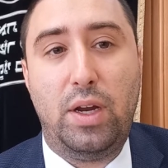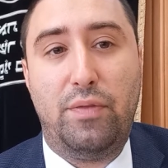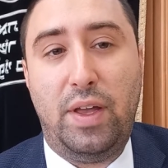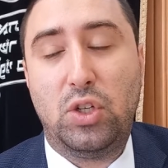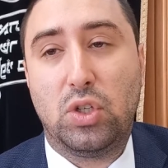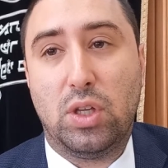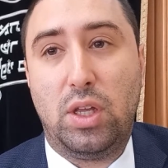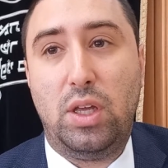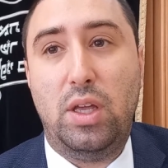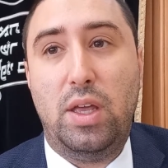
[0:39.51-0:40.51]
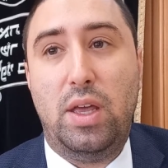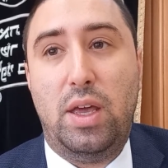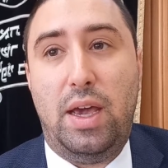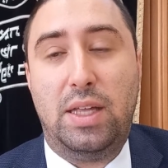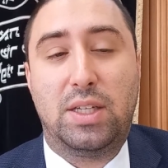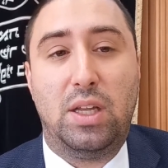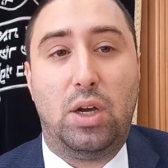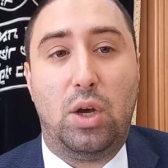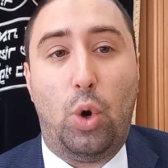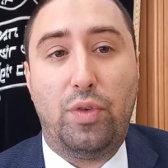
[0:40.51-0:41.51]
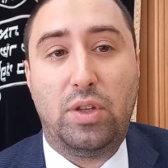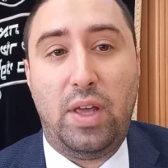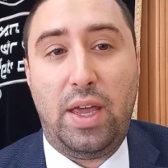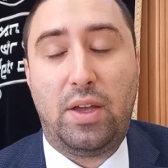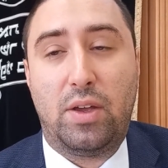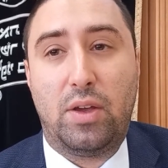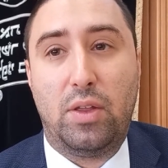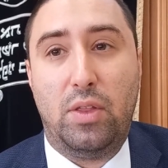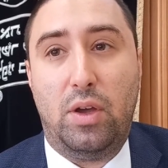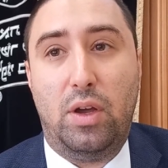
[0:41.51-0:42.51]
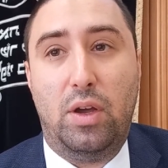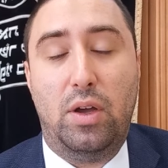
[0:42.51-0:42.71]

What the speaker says: Eventually, it's going to overtake the